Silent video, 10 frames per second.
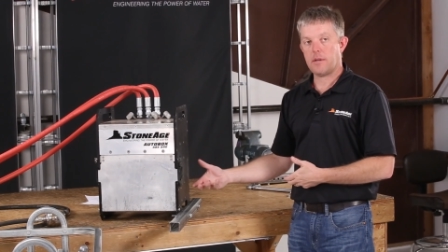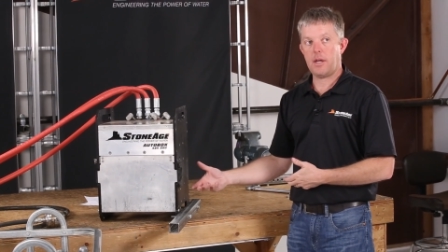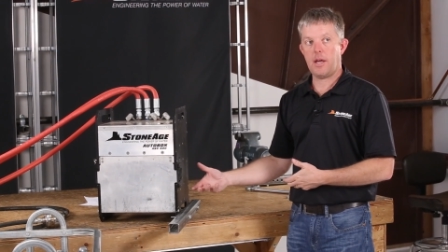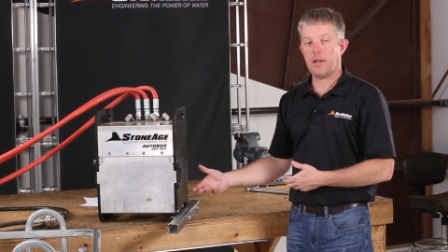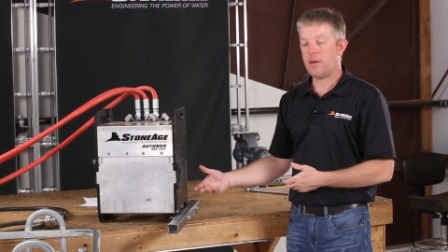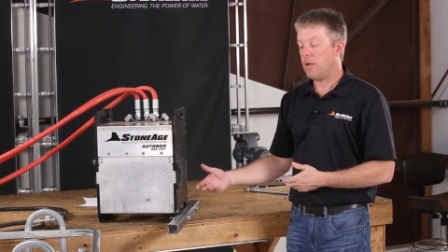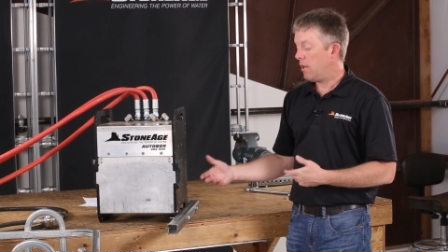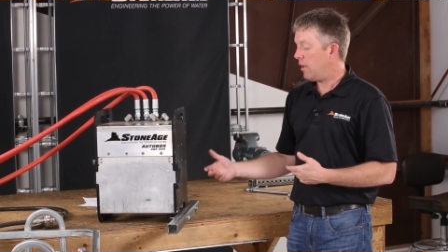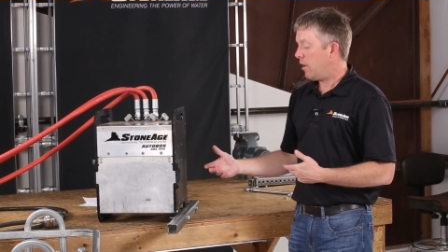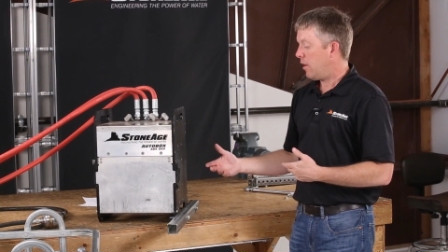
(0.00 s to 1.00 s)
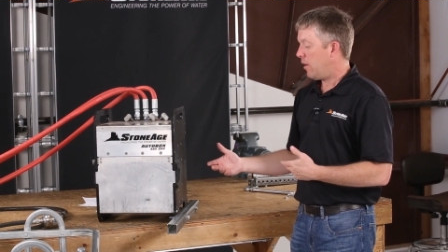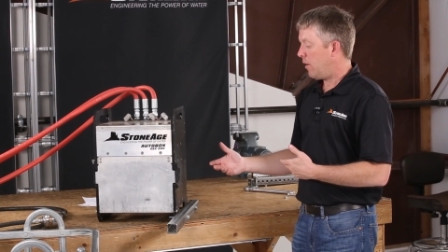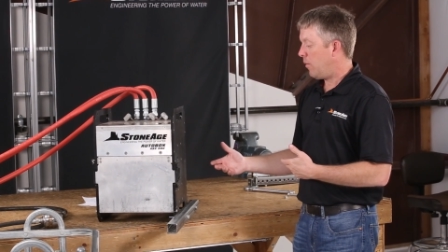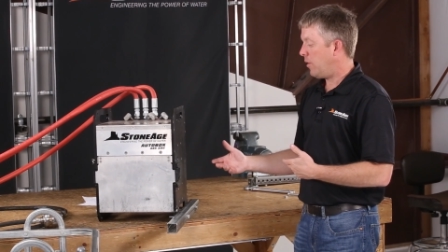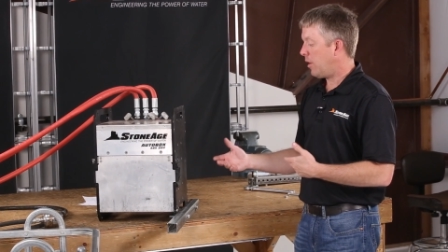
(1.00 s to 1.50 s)
And
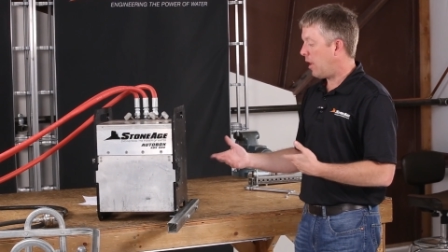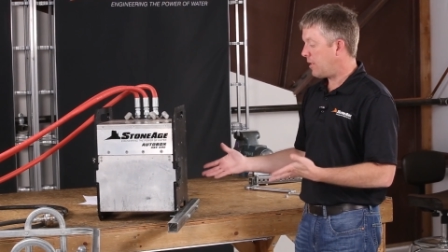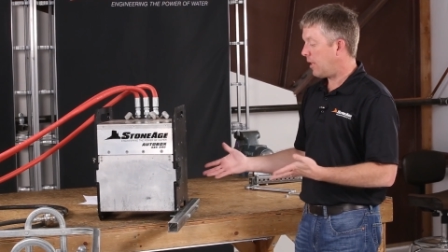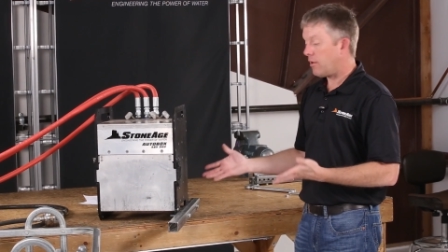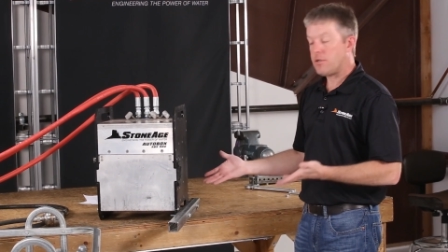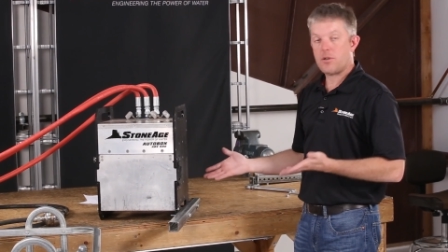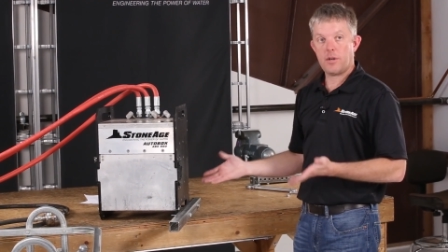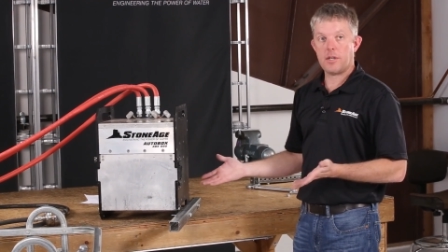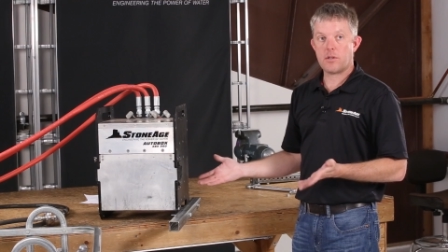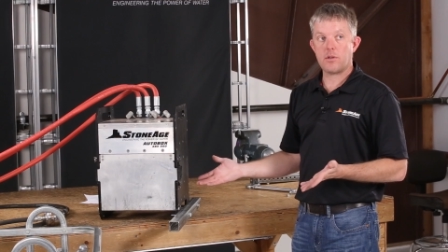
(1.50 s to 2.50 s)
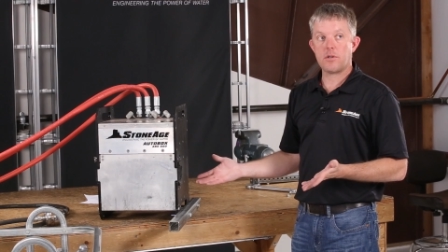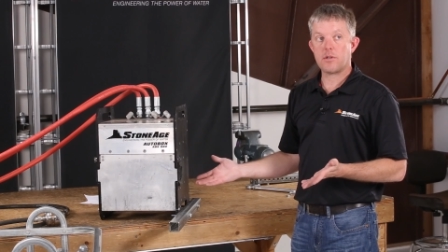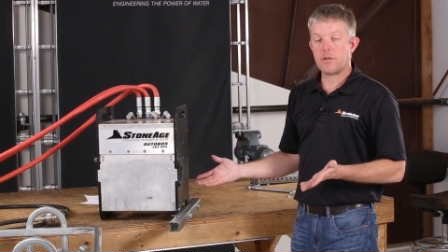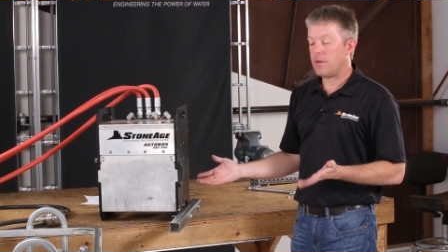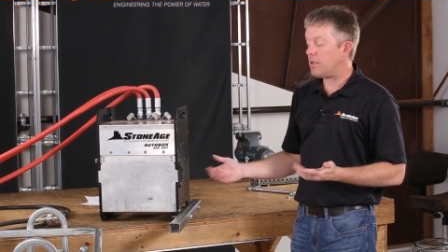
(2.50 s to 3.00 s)
when you contact our StoneAge
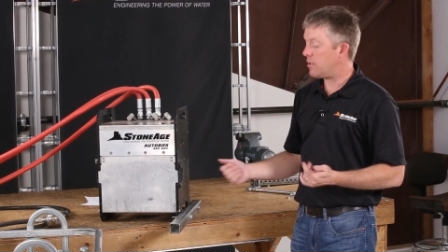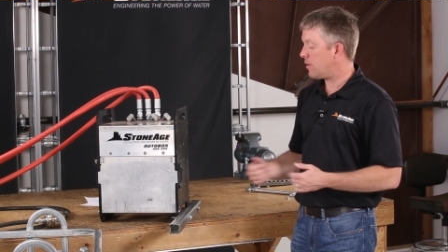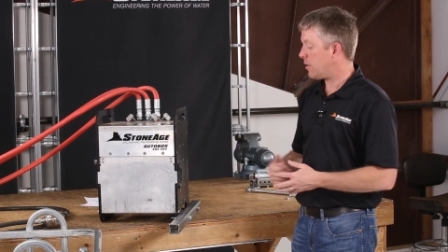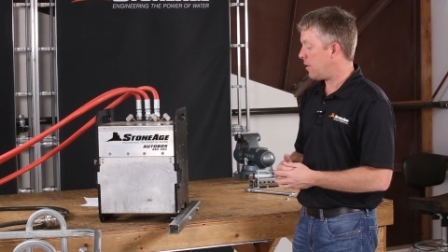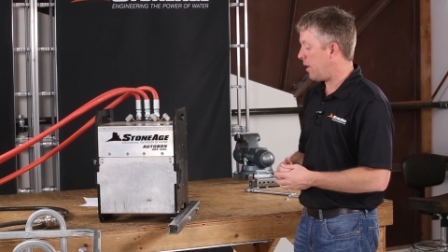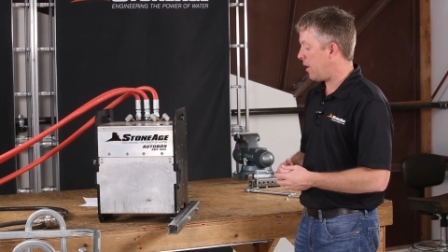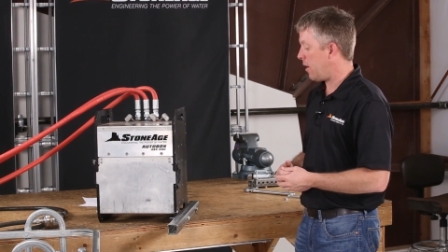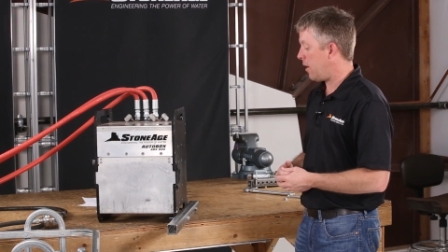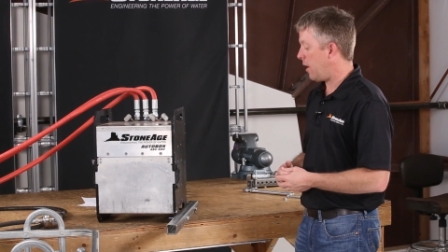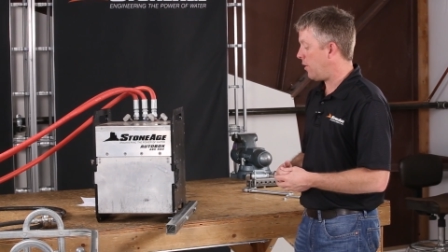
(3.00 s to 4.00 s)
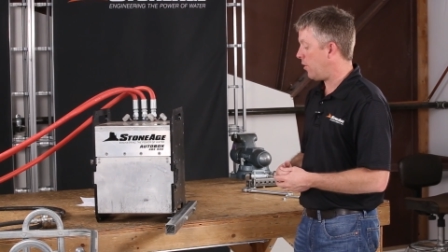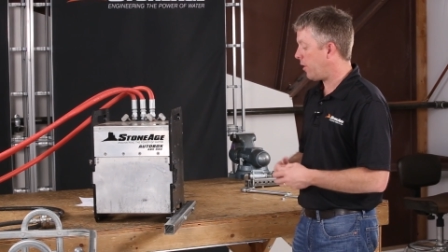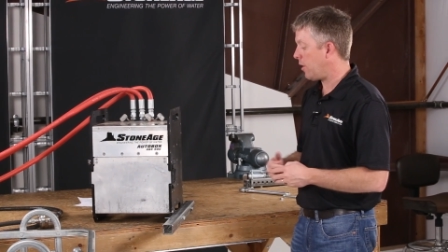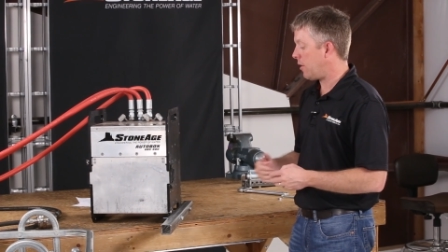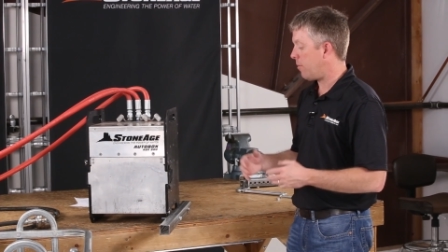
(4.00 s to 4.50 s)
Solutions divisions and you're
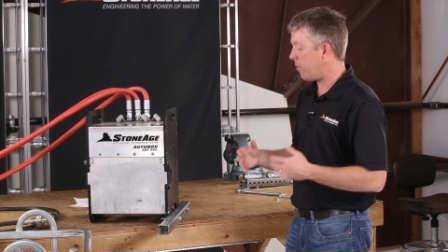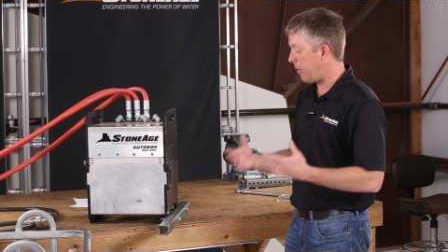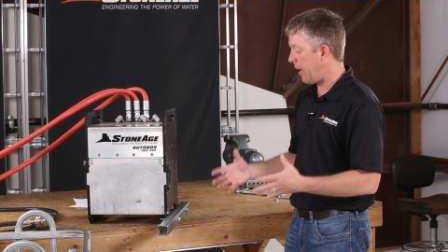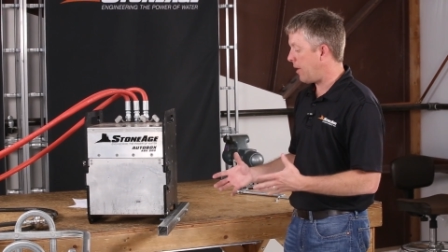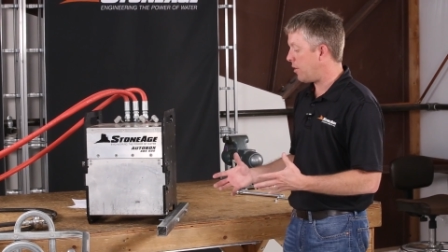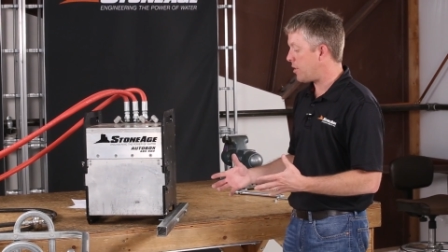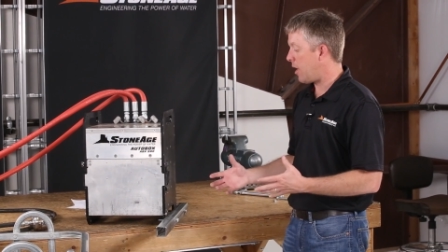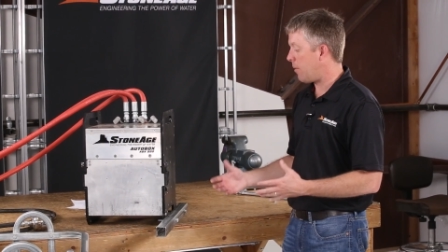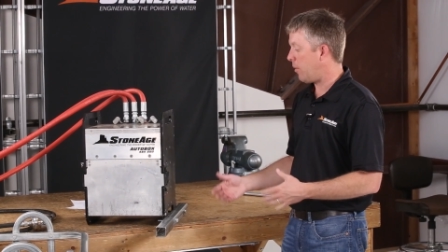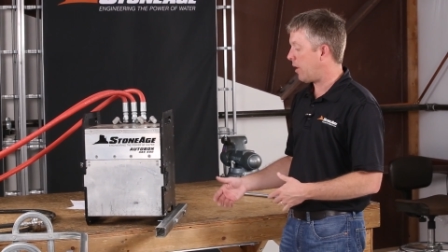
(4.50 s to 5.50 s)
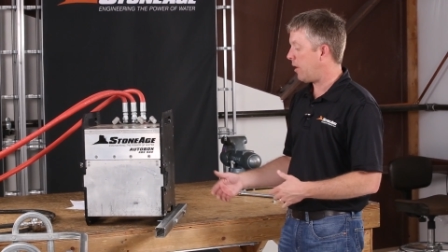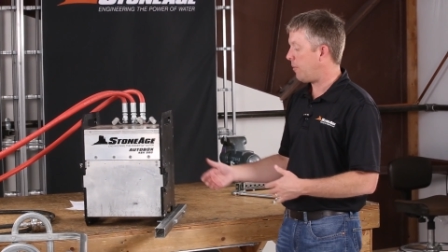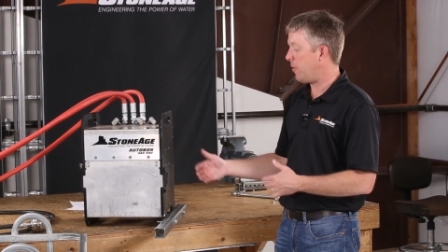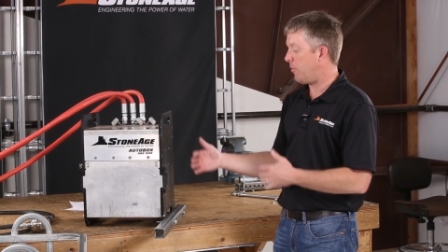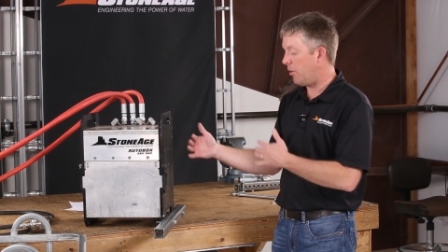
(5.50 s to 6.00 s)
looking to plan your job, we can
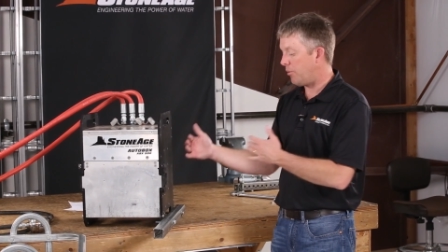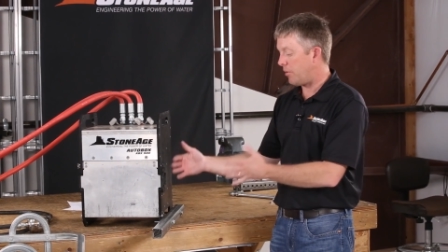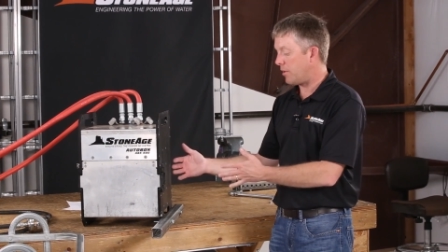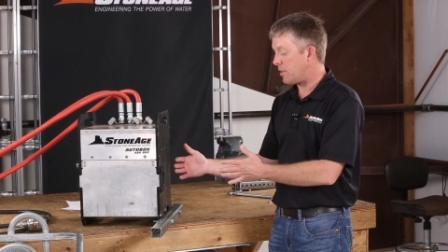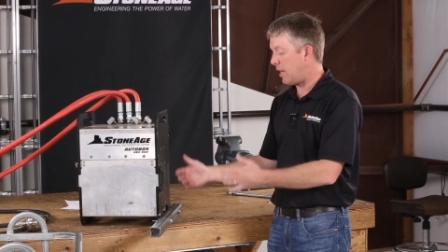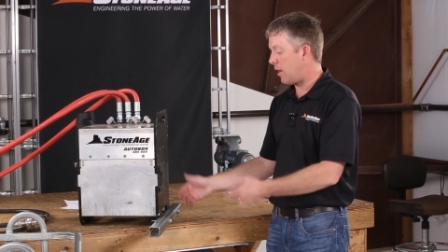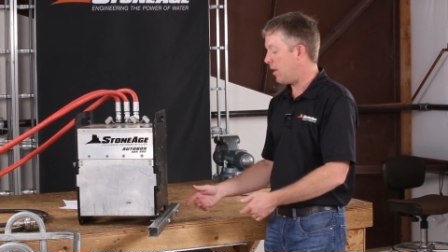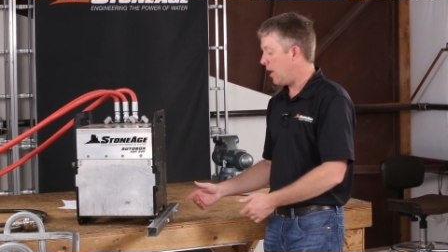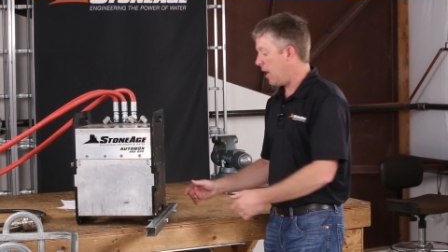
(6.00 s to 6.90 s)
help you both with the snout